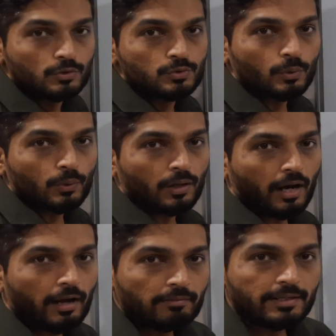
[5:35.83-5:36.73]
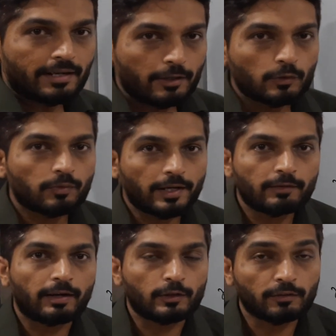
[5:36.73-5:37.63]
So I will try to find
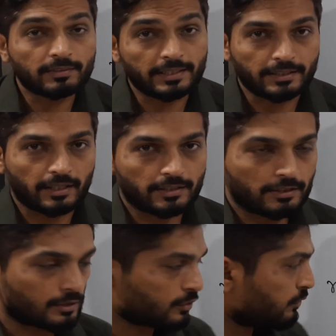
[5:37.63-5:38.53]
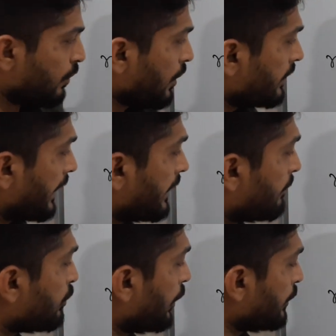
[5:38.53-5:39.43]
the value of theta here. So for that I
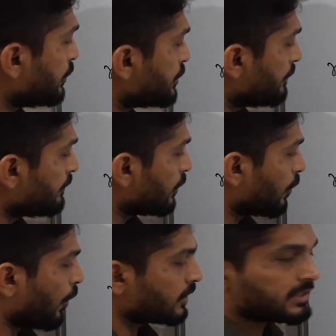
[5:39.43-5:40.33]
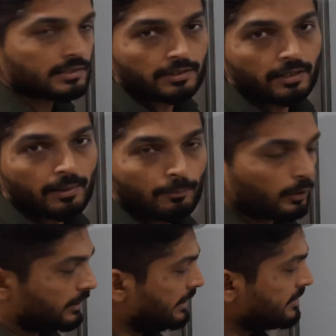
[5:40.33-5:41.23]
am going to shift cos theta
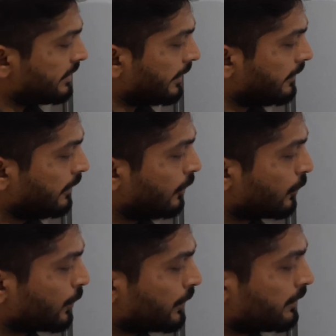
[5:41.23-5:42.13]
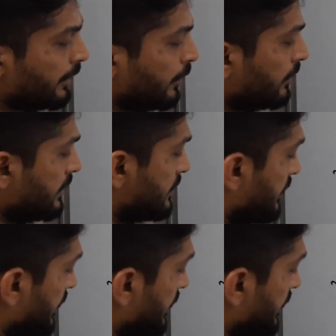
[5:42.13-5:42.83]
on this side, root 3 on this